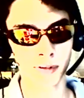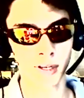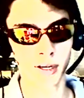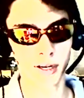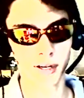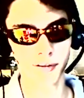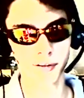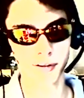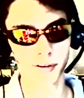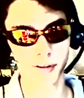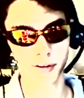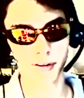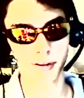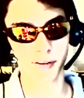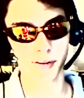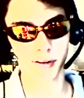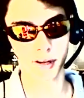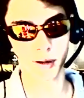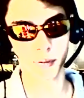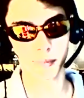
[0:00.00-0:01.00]
I guess you could
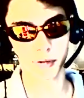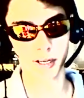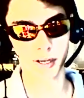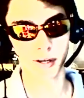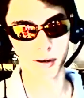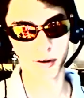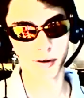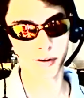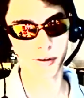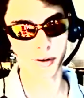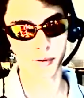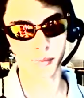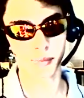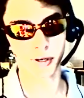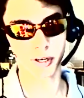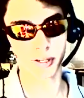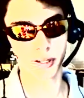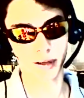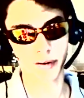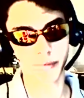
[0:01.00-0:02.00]
say the company or a
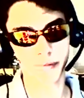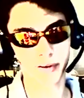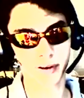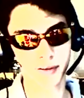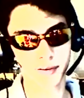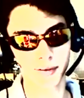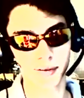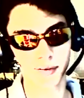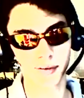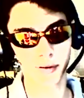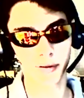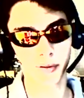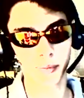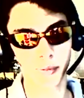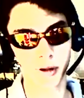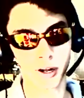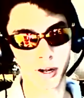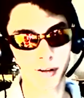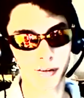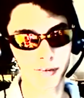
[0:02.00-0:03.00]
community that fixes all the
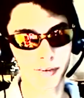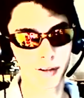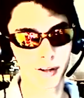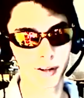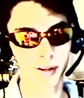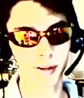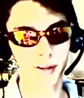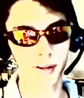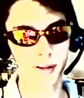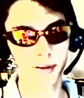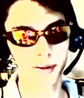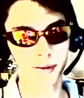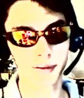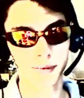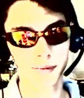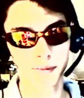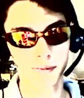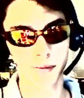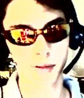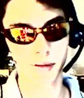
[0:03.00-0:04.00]
bugs.
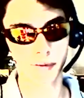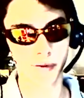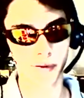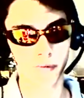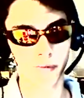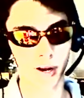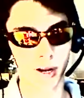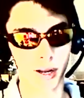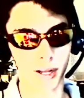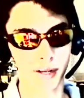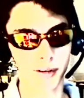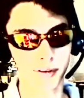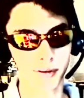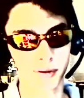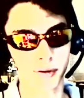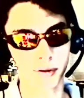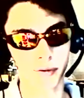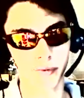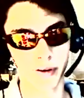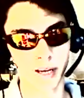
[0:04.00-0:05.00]
Like for Fallout
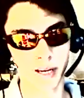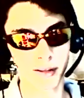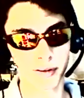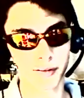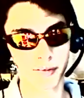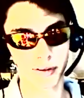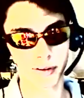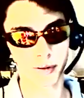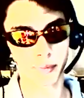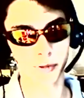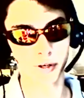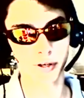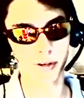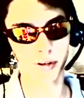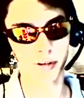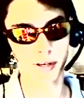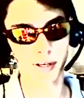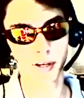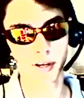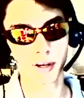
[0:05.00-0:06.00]
New Vegas, a
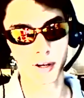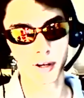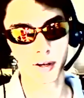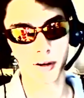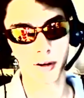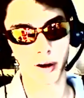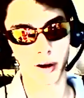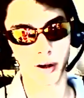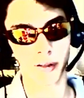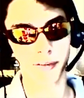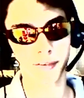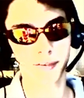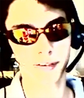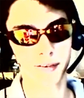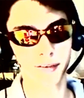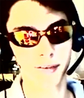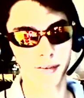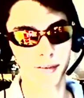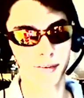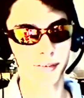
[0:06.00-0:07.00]
community on
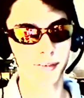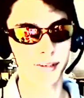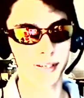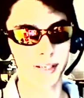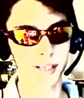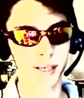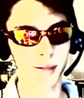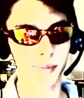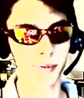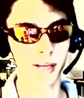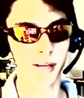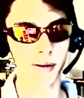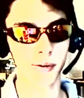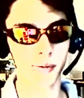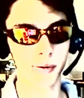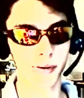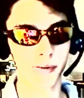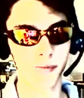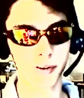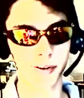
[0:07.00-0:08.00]
Steam, they
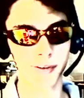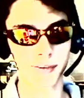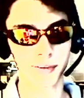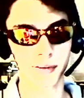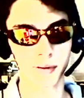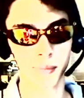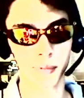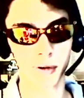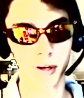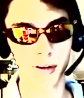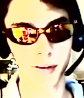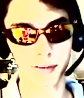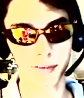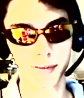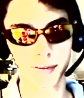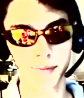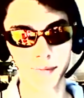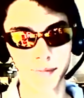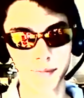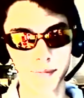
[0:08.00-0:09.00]
were fixing the
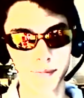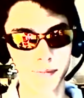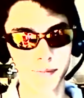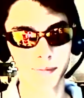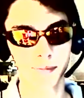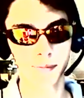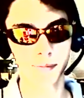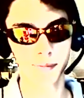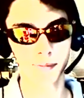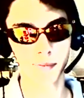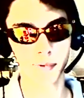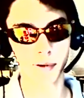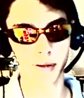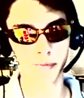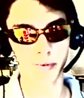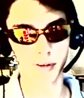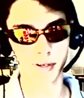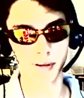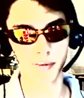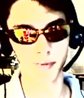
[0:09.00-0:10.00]
bugs.
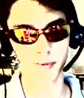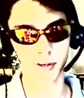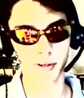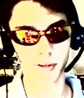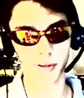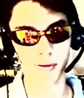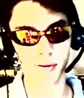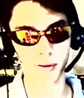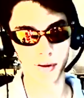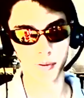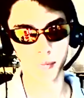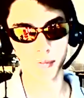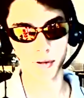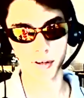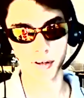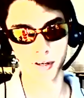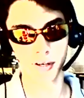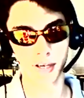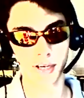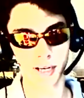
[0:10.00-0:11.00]
And for TF2, the
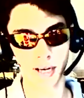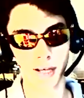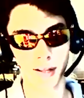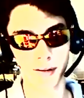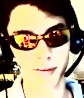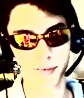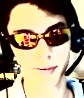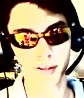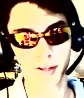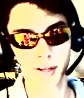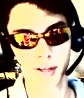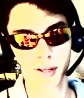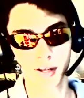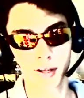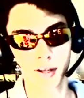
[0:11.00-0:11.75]
community, as